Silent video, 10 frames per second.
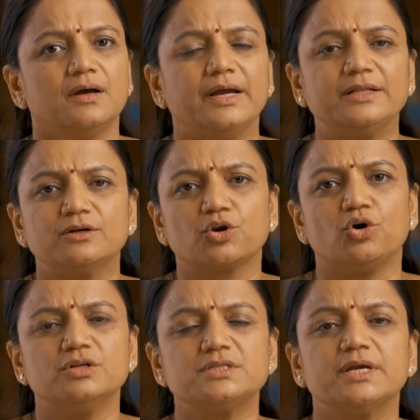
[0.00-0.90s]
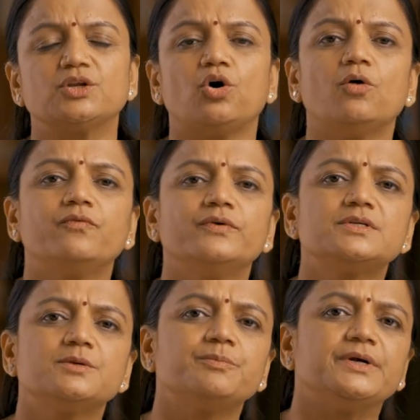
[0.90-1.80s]
in a clause, it often
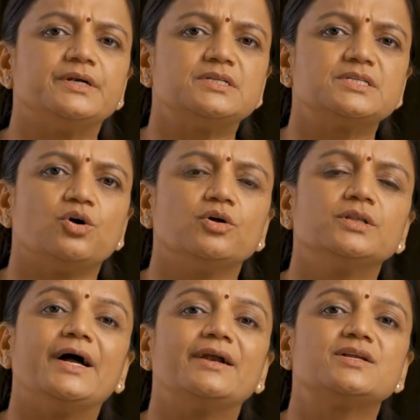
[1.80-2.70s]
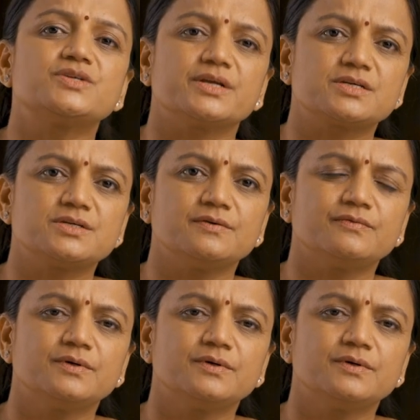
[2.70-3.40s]
depends on the adjective,